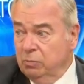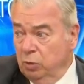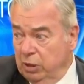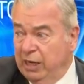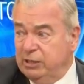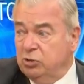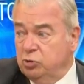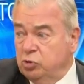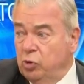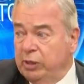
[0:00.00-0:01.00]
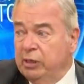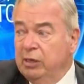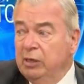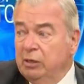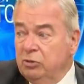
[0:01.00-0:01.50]
what ISIS was doing
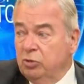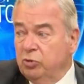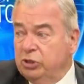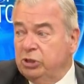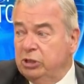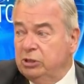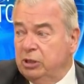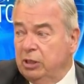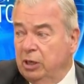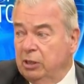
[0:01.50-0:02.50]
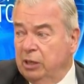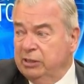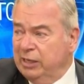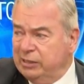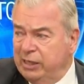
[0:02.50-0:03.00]
to Christians and uh,
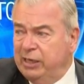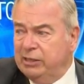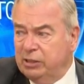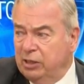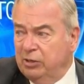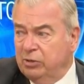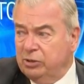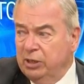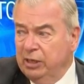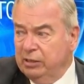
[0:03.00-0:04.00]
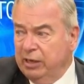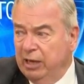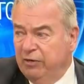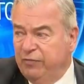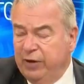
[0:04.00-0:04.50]
Yazidis and others in the
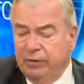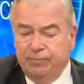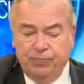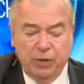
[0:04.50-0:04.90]
caliphate.